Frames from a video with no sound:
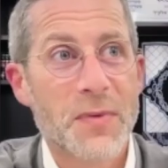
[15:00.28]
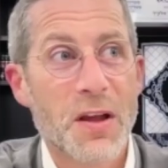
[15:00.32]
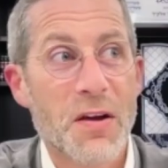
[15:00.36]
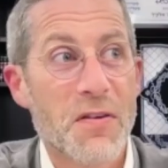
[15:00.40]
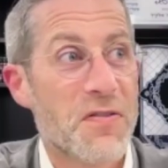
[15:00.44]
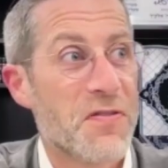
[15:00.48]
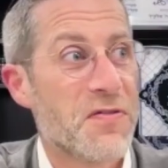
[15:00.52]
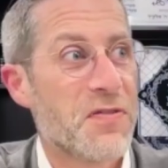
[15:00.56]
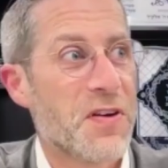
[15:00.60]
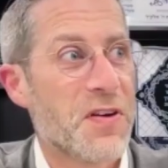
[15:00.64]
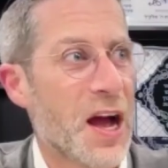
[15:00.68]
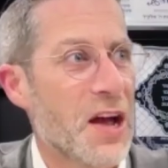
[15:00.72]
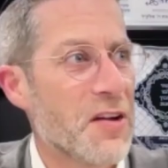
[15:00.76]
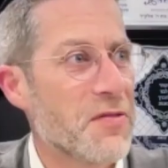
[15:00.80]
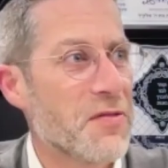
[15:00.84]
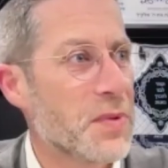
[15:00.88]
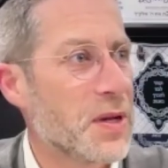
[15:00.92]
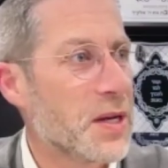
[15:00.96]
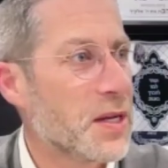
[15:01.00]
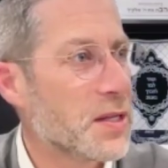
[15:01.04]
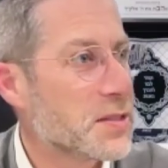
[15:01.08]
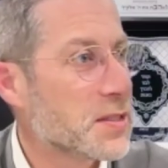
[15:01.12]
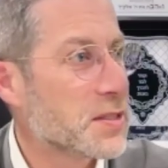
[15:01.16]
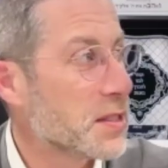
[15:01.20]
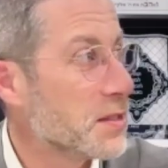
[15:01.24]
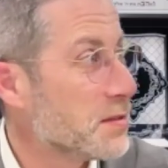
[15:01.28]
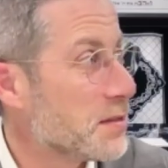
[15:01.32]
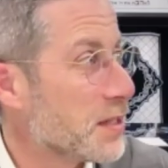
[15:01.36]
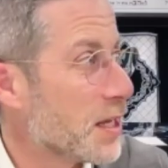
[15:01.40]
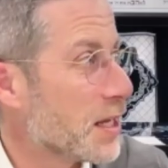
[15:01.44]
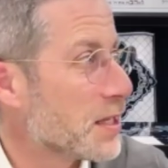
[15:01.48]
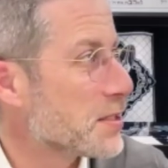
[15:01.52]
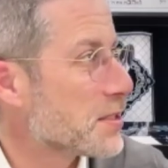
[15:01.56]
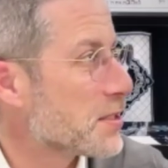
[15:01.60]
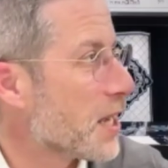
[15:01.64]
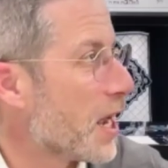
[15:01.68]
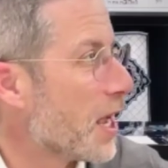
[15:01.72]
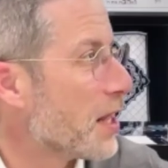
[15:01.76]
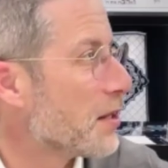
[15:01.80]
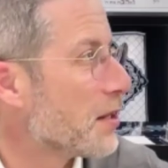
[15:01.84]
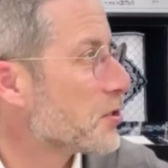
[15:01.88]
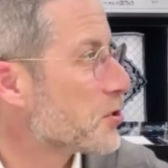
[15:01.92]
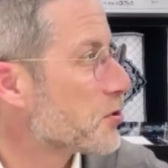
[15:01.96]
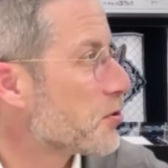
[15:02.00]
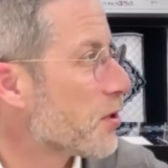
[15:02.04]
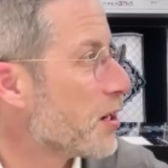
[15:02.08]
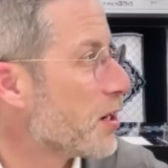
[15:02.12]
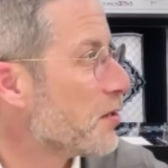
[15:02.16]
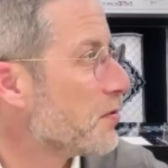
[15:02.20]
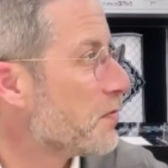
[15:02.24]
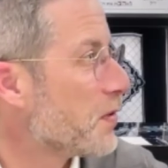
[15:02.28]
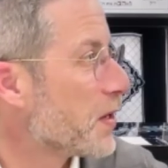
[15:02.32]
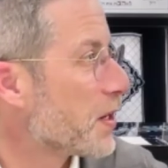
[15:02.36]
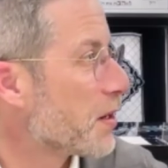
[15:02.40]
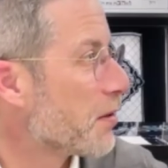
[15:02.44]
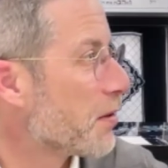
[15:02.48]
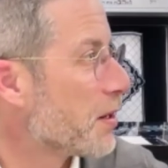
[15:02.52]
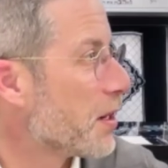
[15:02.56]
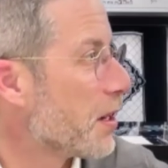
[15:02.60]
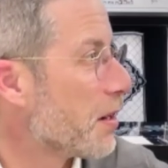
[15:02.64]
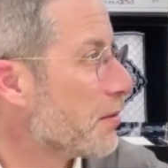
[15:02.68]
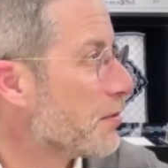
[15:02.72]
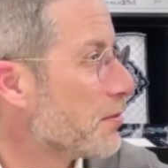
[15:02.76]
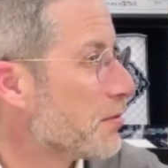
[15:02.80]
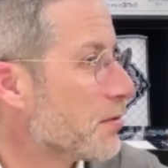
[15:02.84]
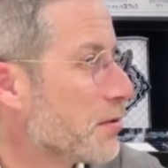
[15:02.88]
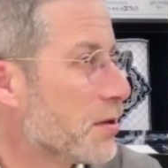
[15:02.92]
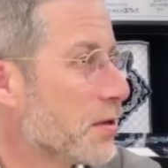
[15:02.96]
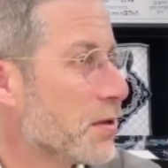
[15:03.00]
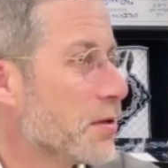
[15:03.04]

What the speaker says: 5 minutes in dead silence trying to figure it out.